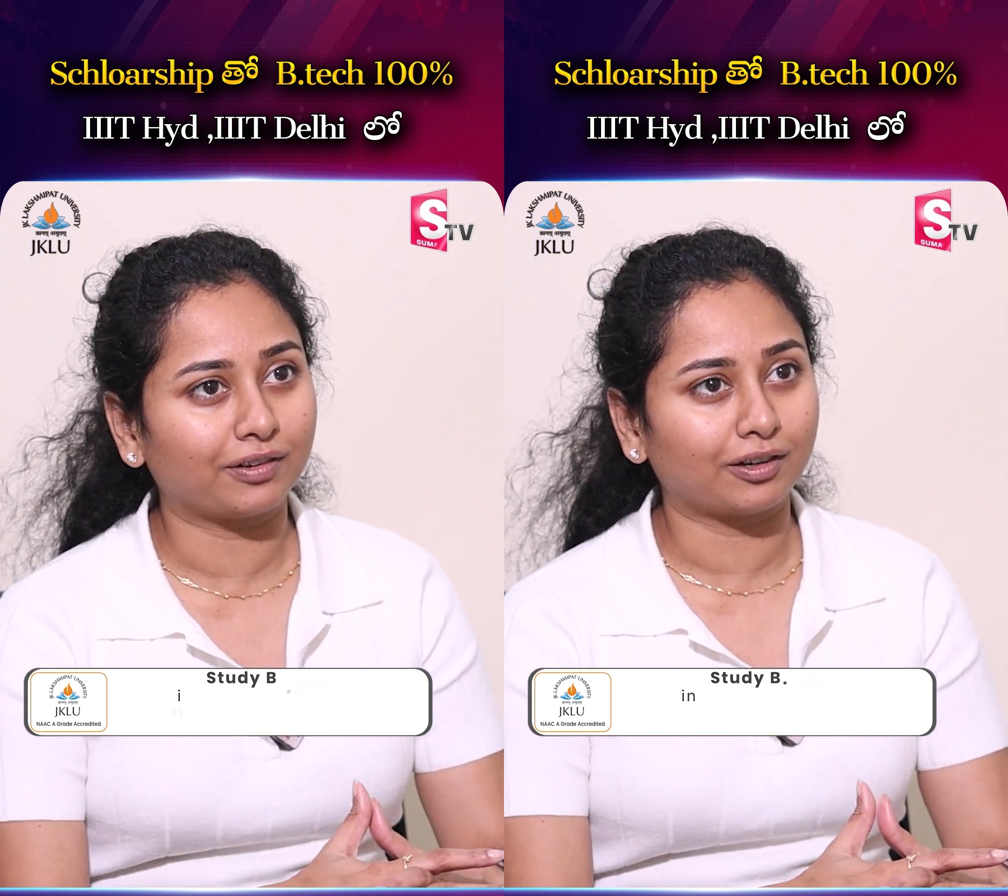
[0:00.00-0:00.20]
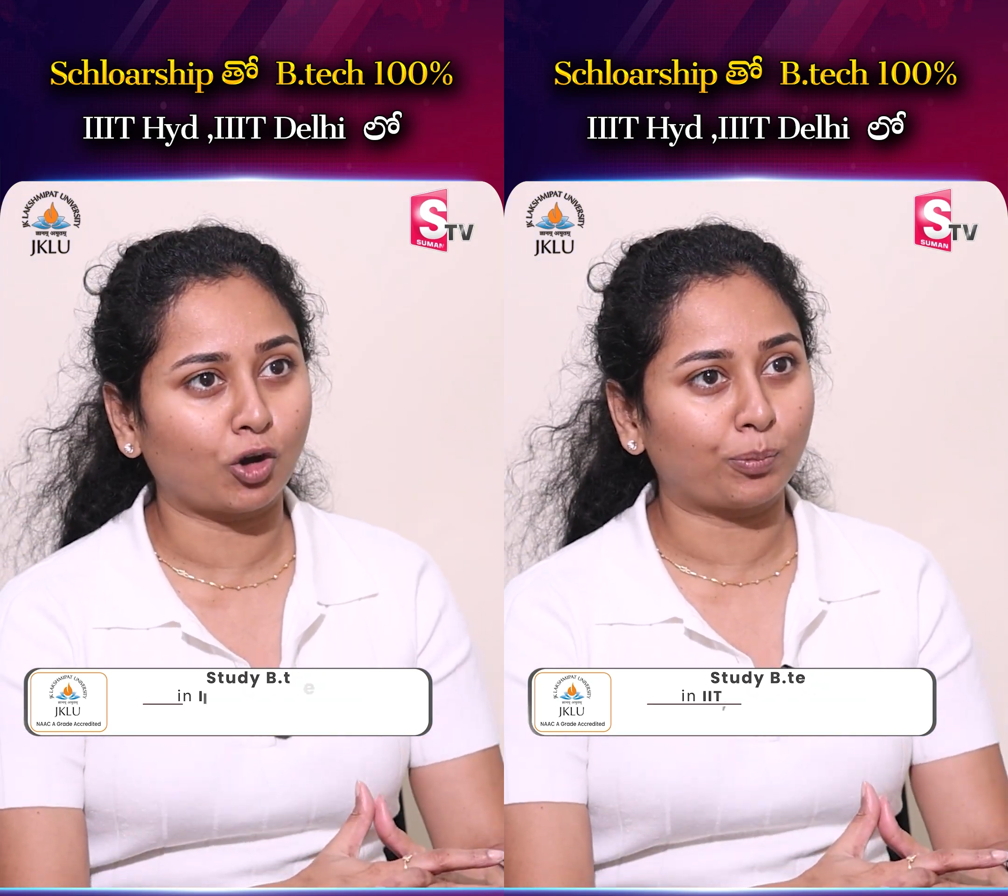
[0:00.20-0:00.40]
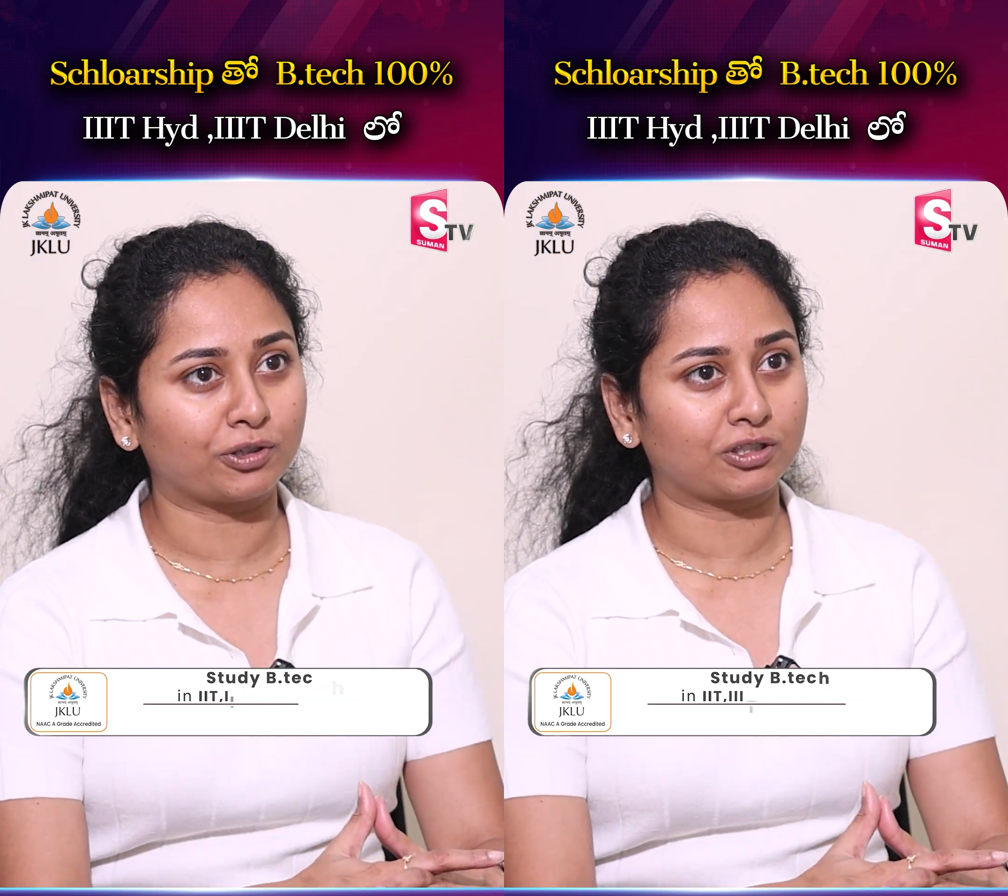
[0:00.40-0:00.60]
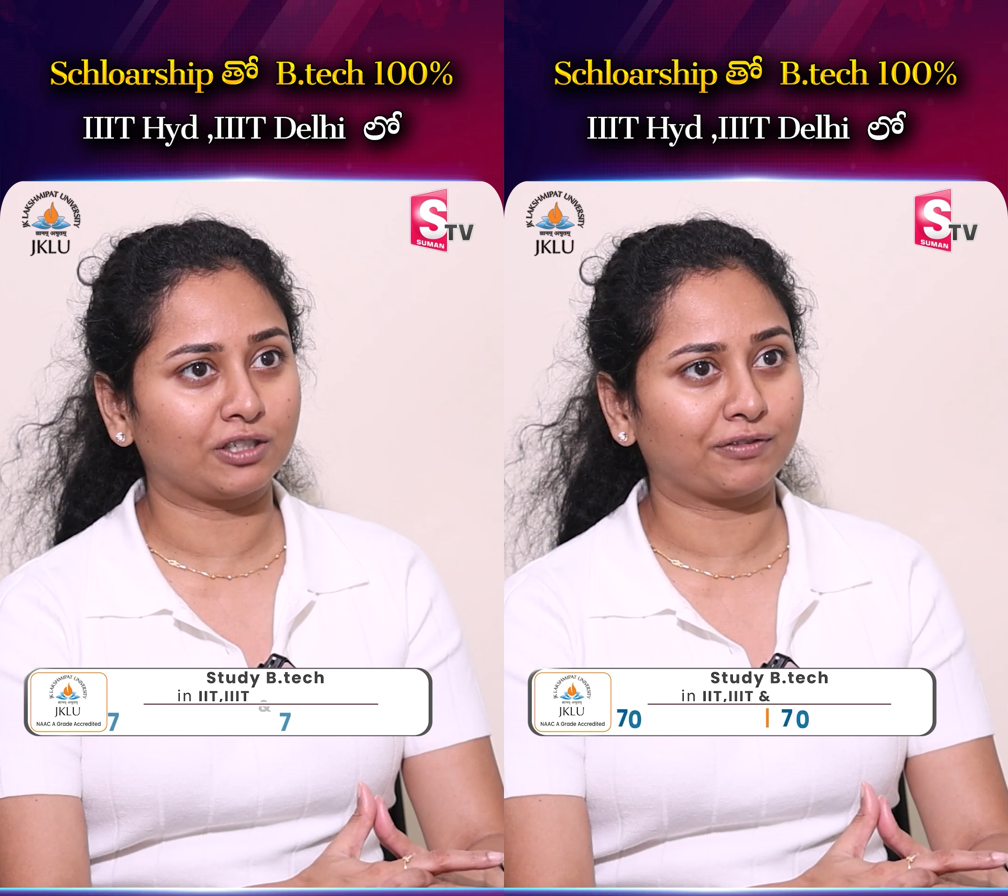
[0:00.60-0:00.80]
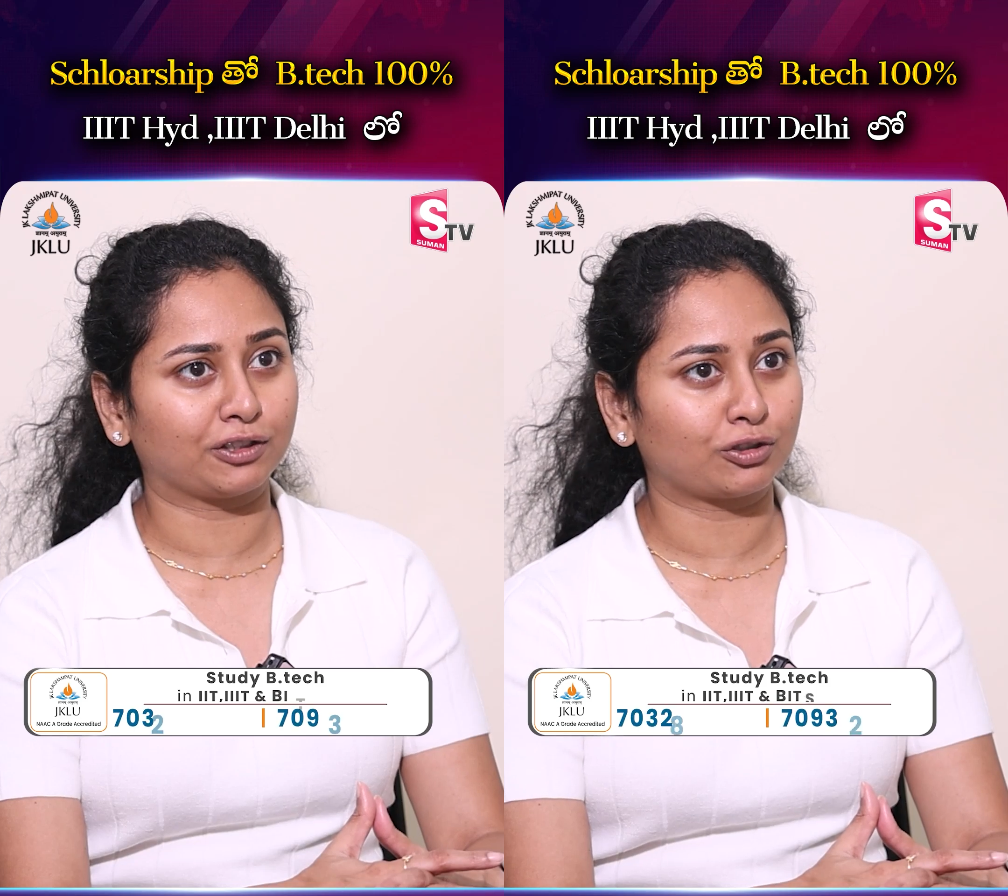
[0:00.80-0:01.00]

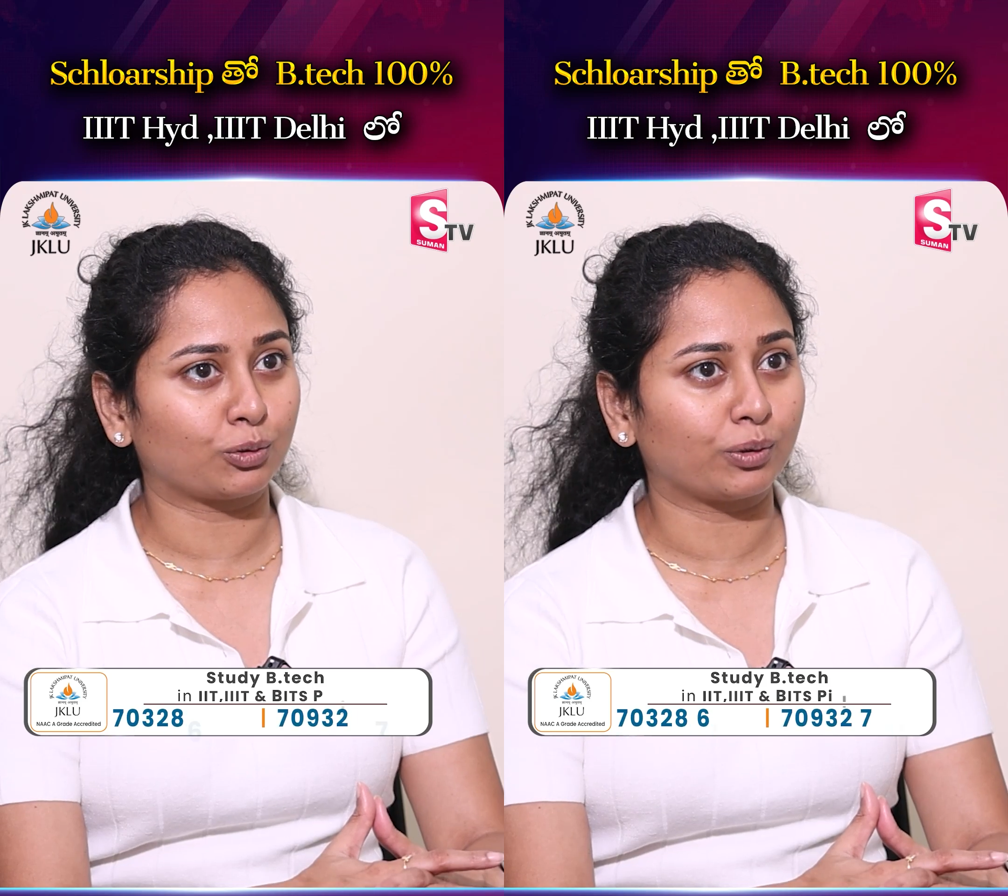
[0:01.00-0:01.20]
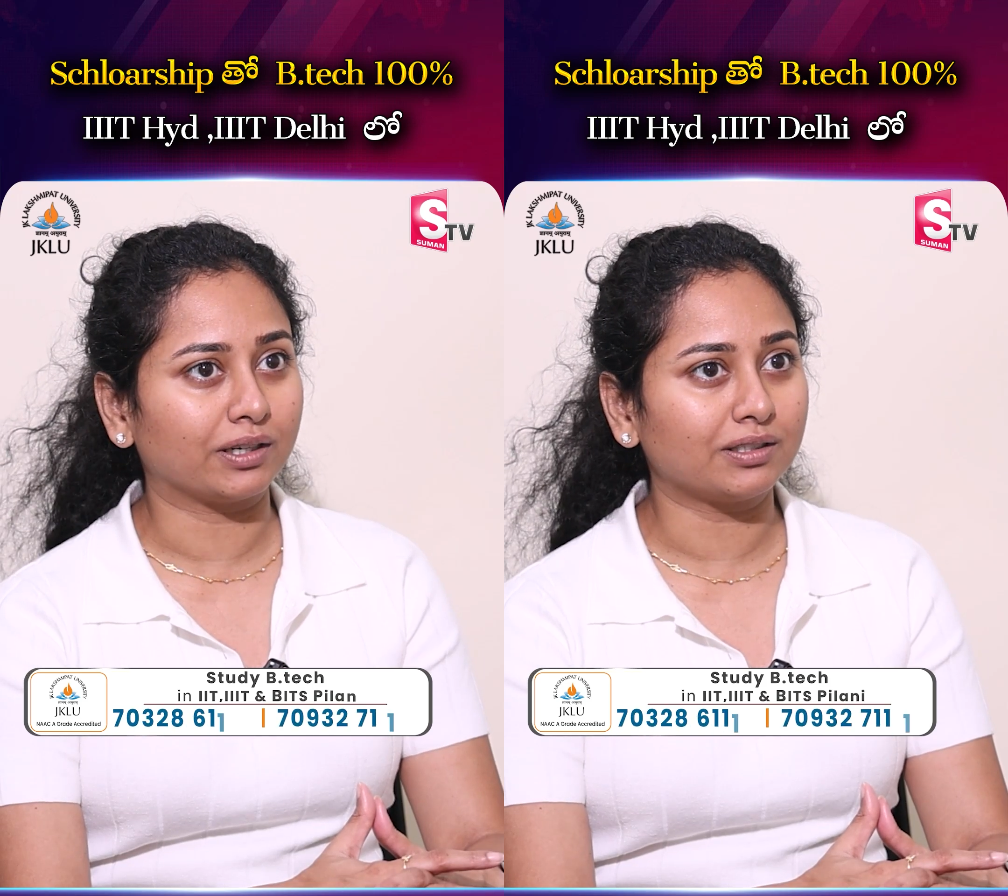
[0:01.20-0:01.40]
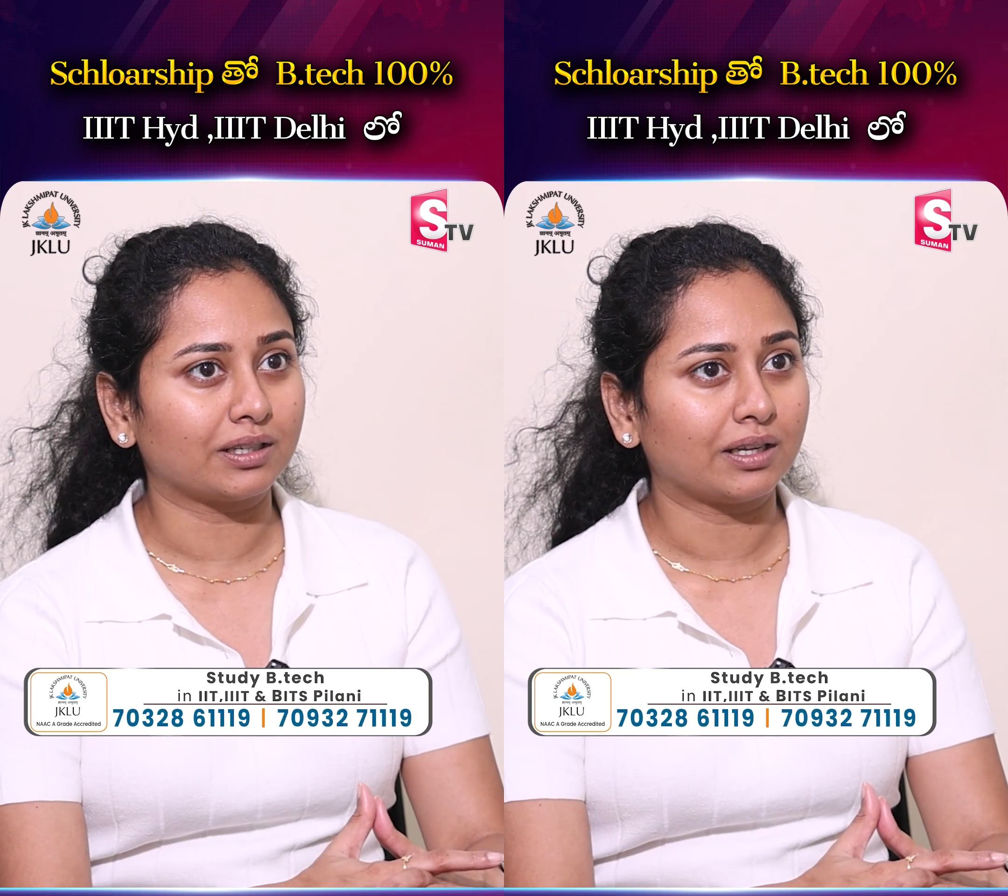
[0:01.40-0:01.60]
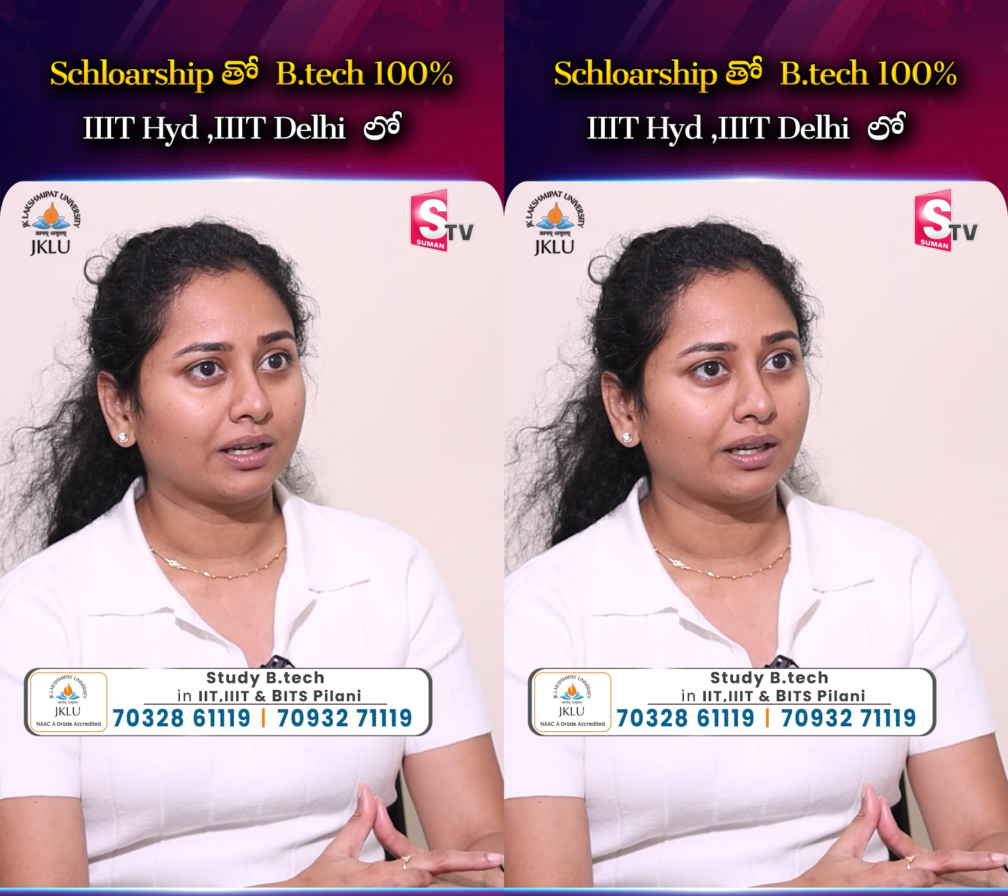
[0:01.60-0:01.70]
opportunity for the students,